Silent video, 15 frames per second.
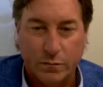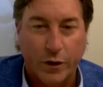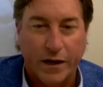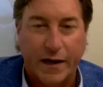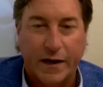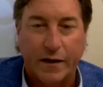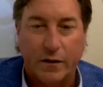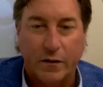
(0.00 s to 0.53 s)

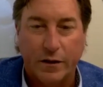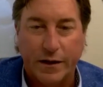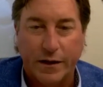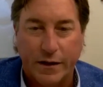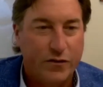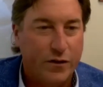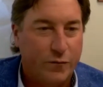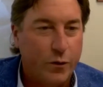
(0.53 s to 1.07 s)
organically.
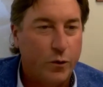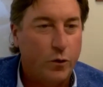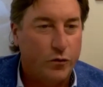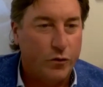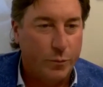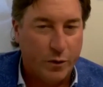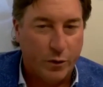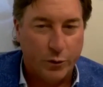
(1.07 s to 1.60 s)
It's
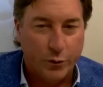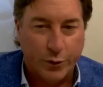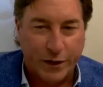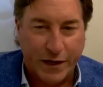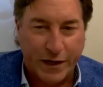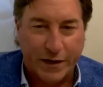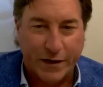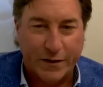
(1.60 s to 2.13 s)
difficult to build
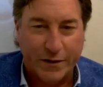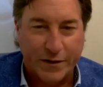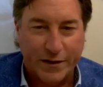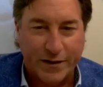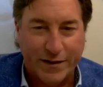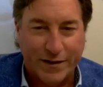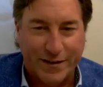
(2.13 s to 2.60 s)
organically.